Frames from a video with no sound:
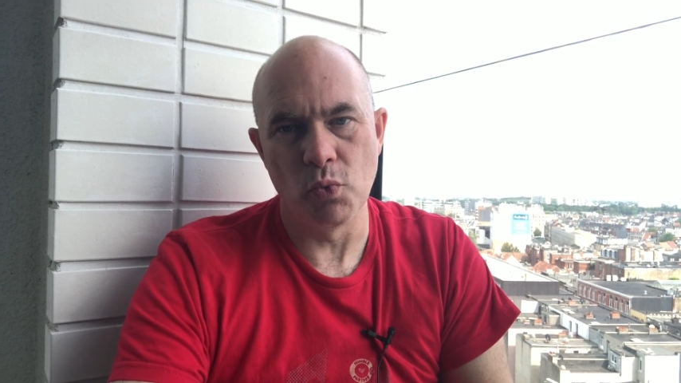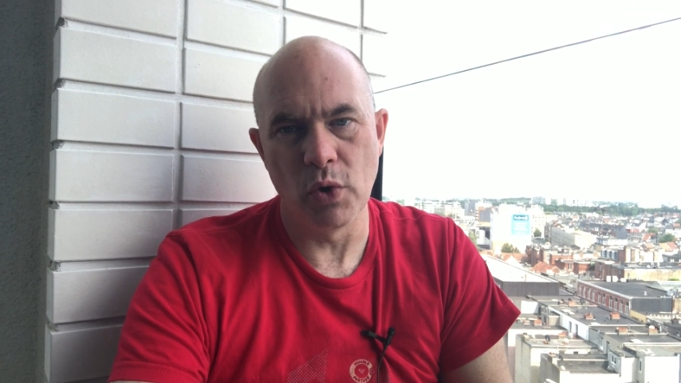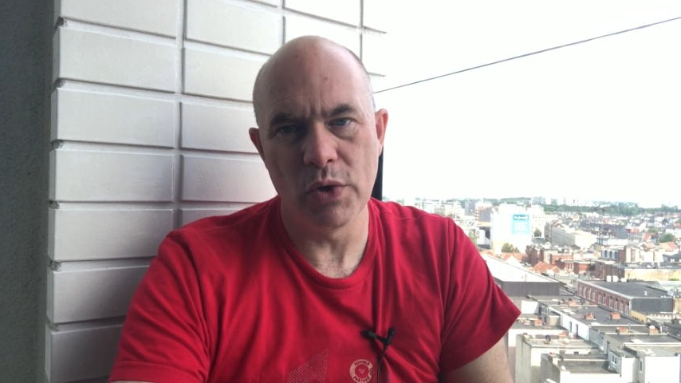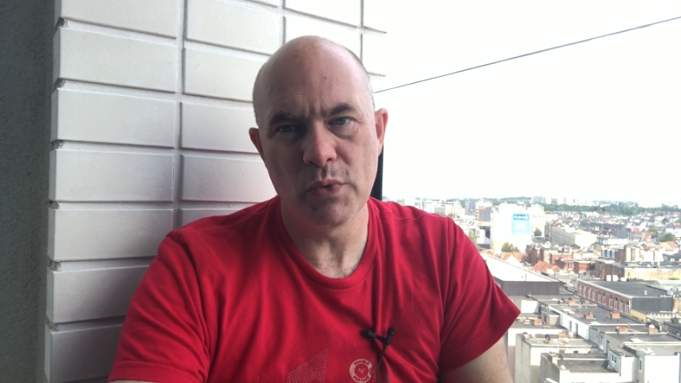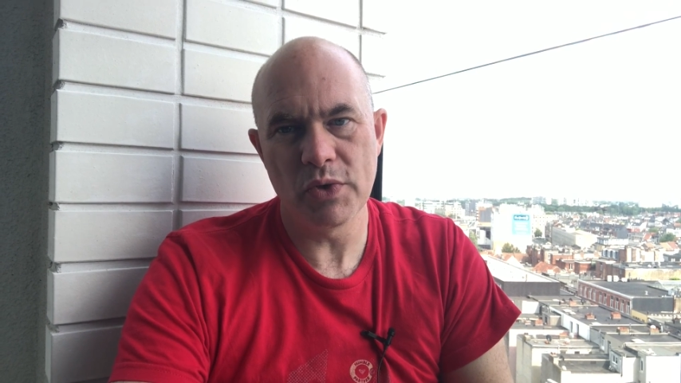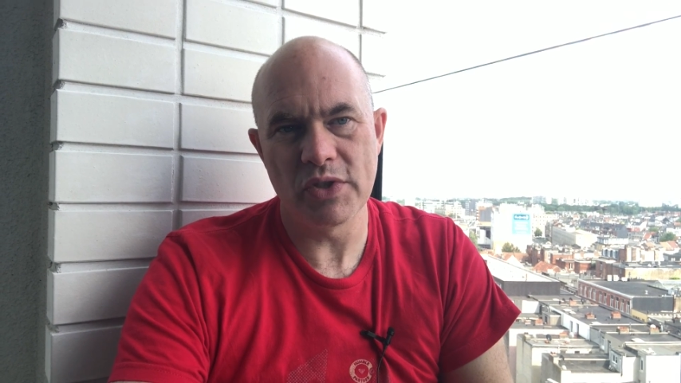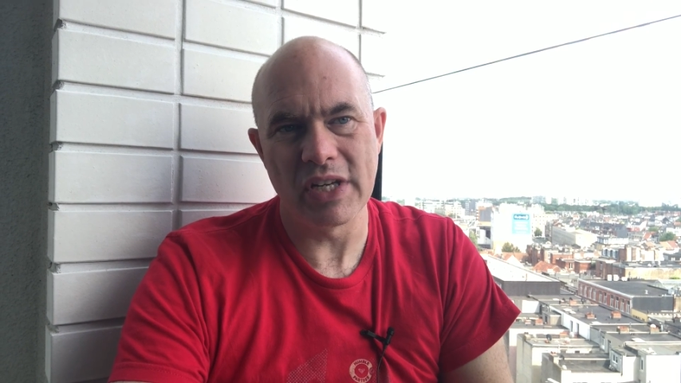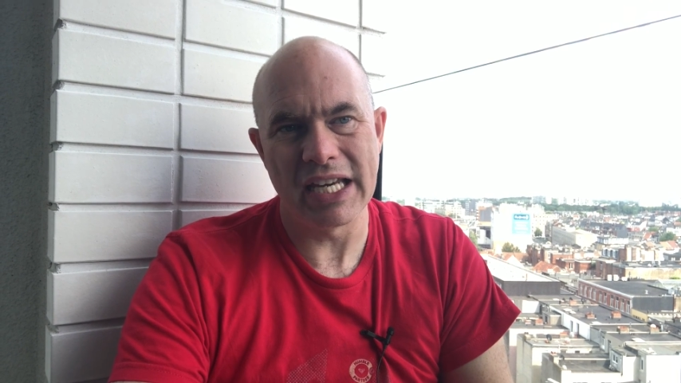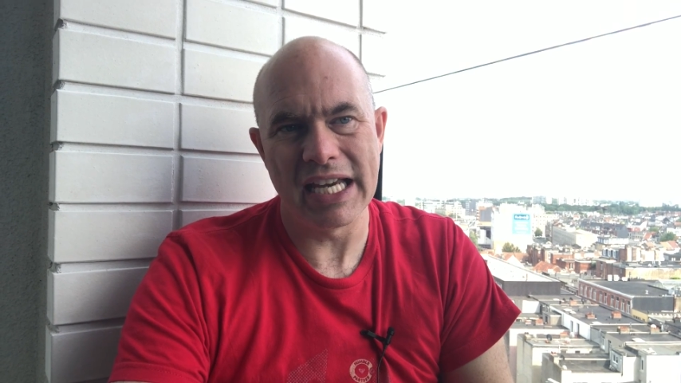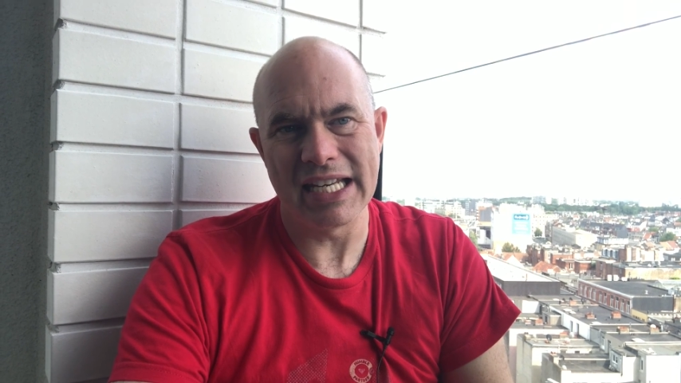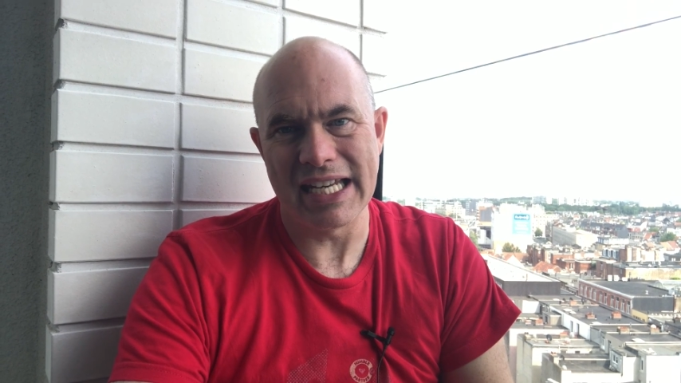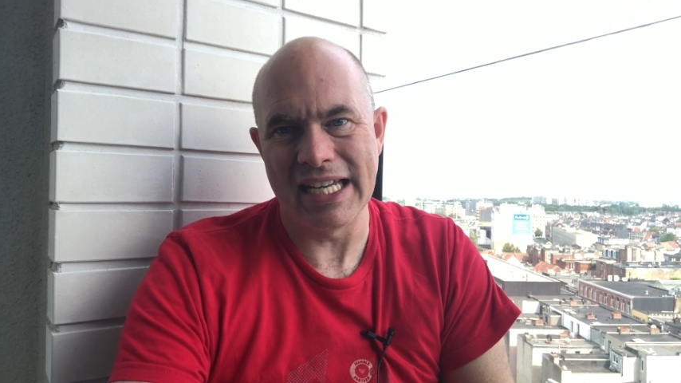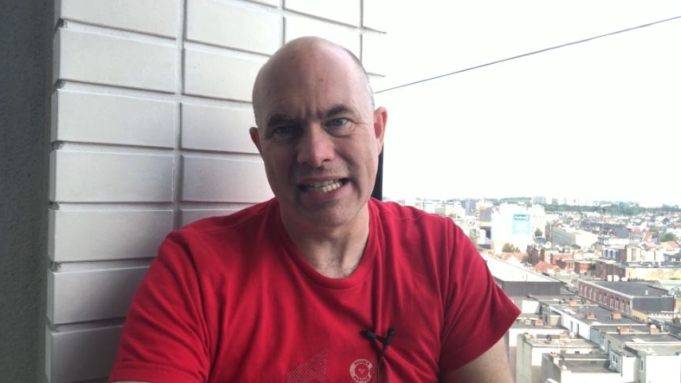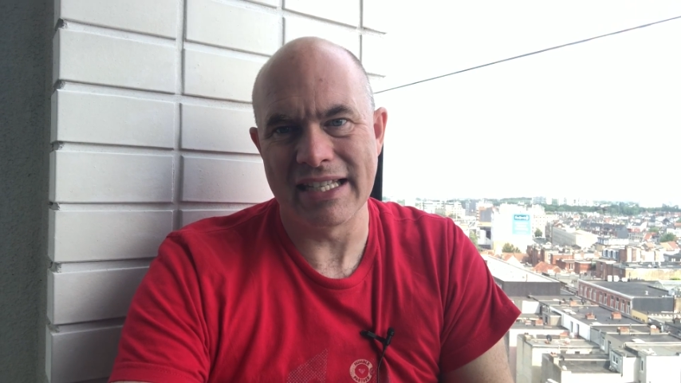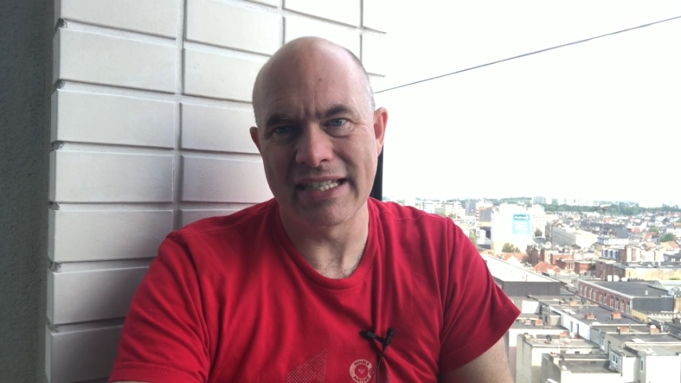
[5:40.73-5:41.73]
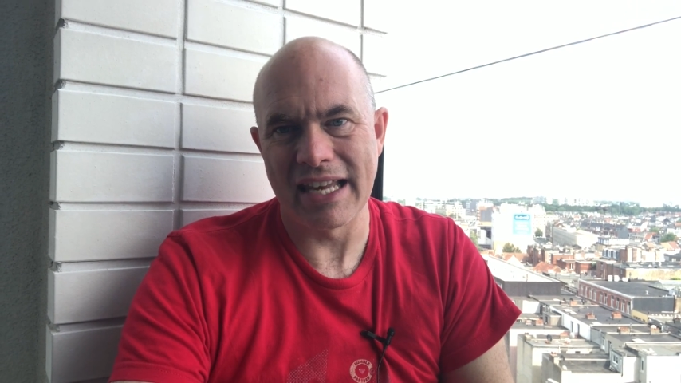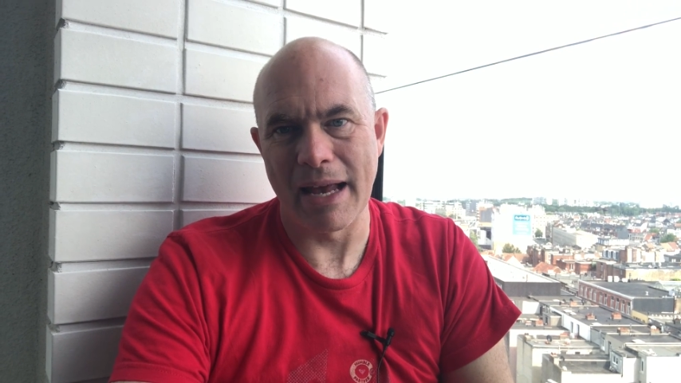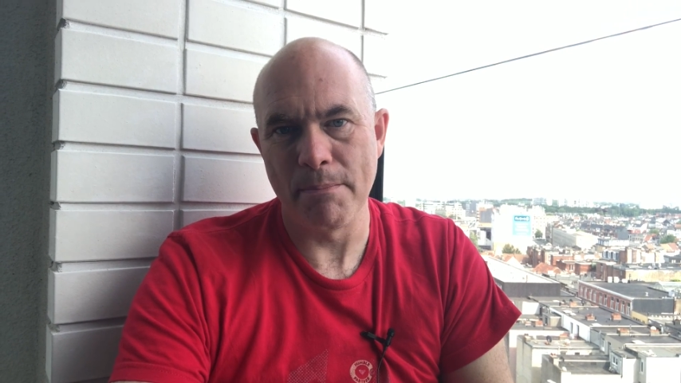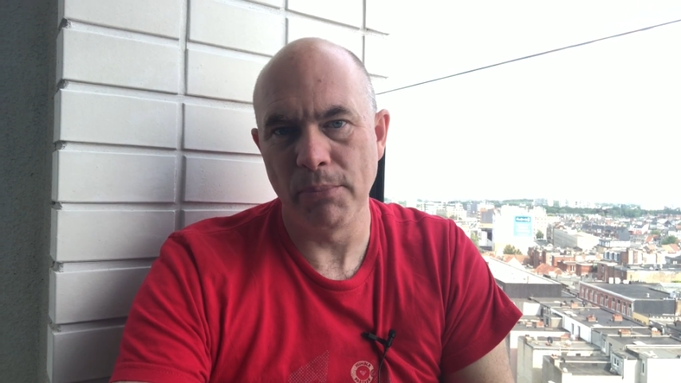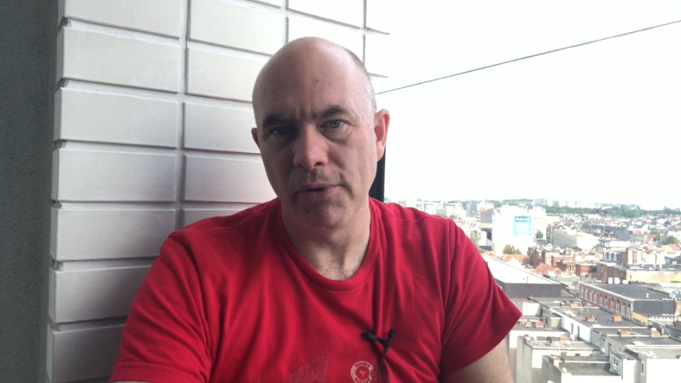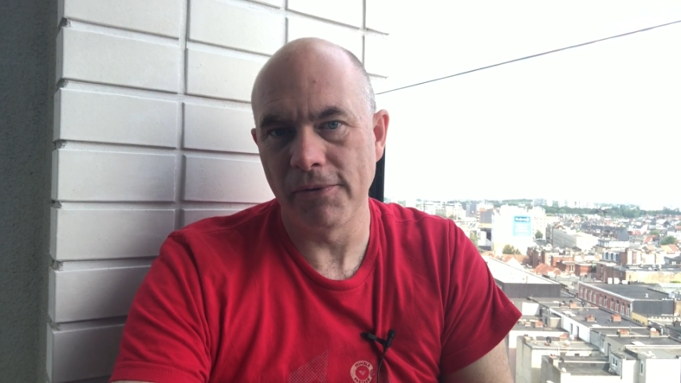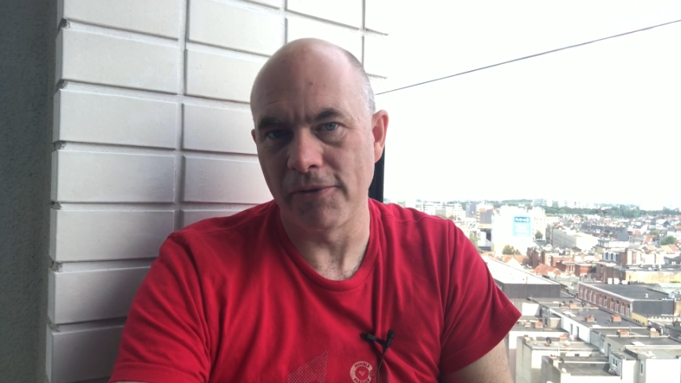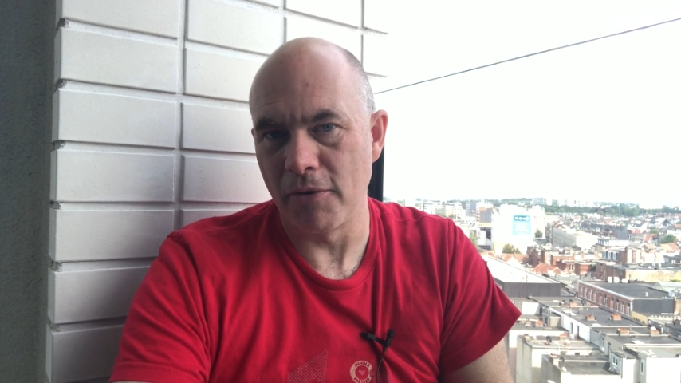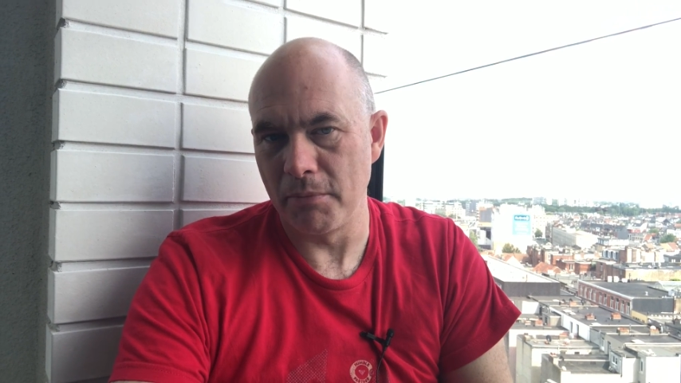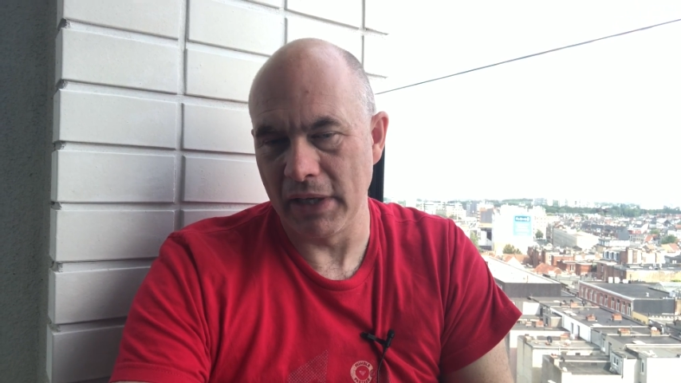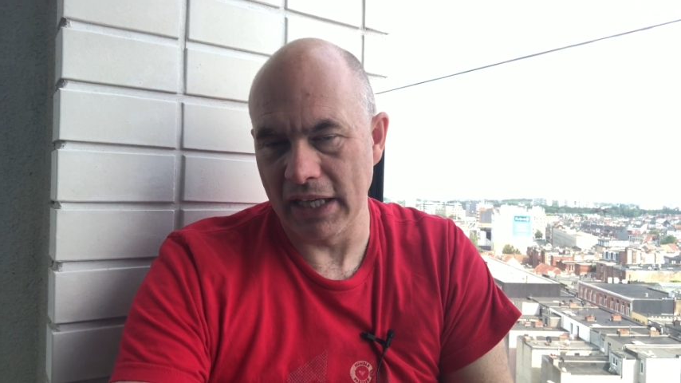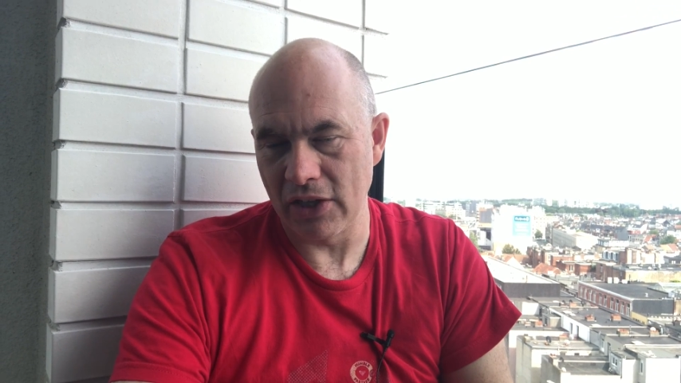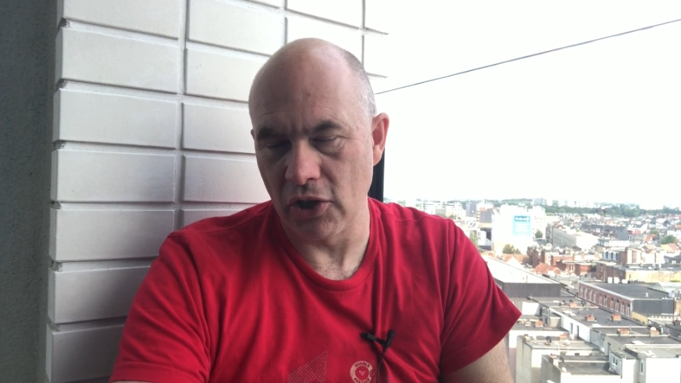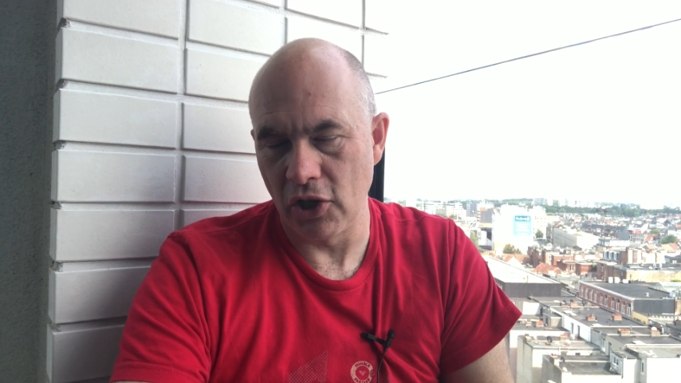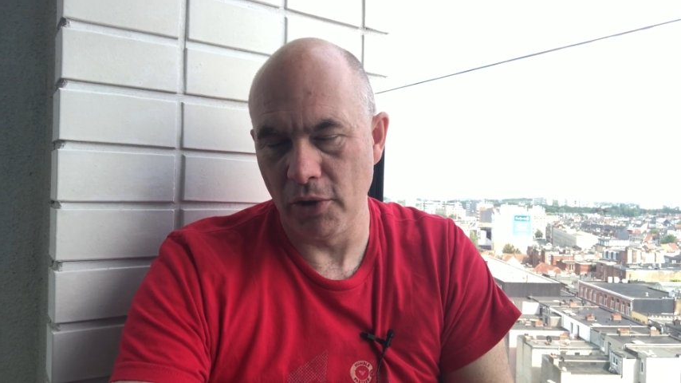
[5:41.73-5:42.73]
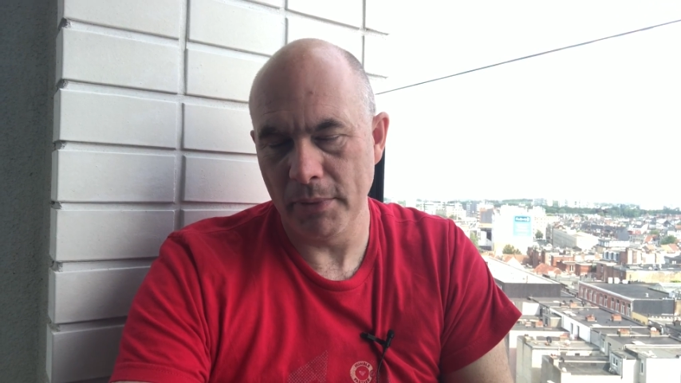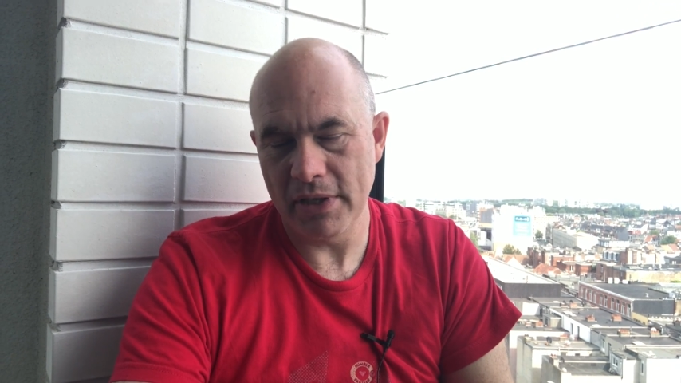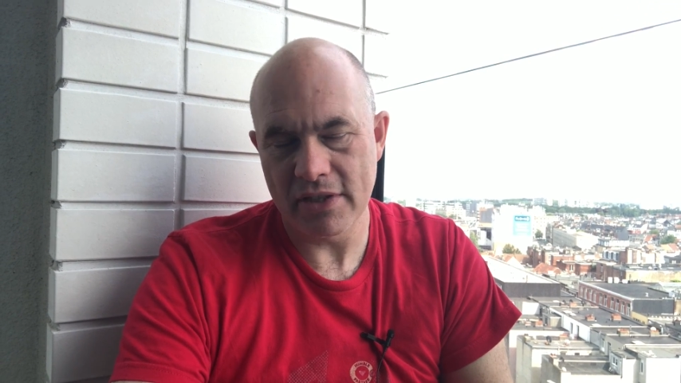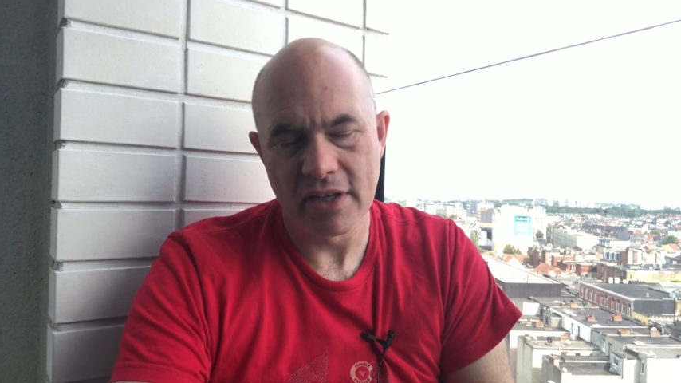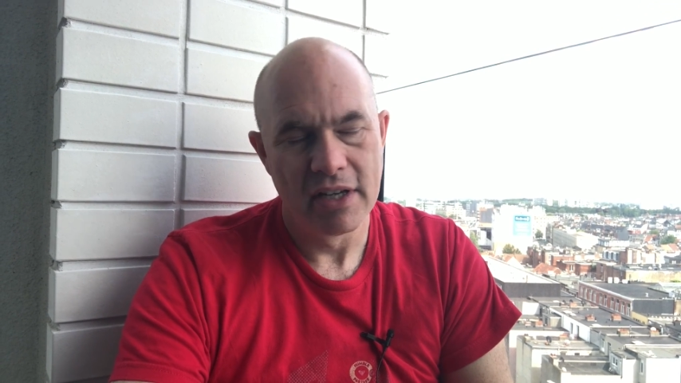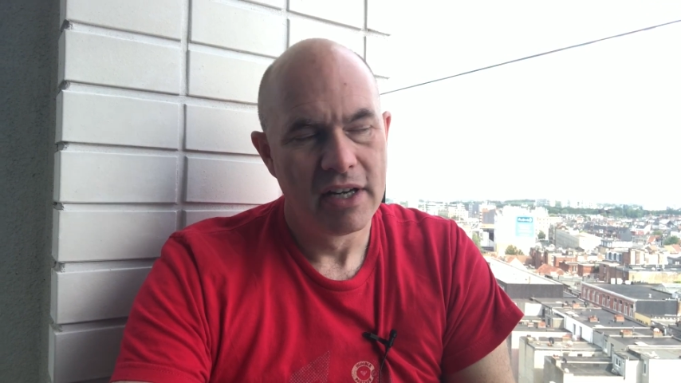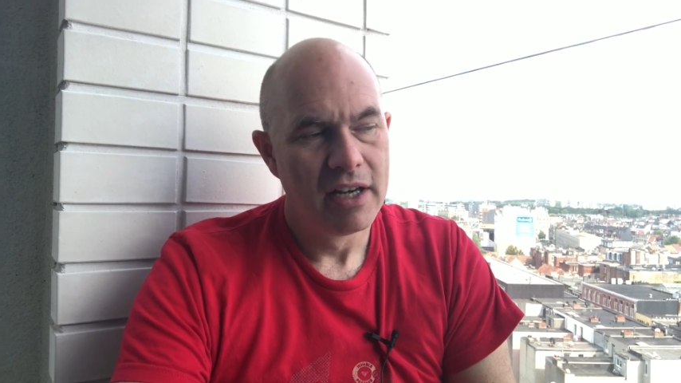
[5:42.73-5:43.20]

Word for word: One was to get a sample from a comet.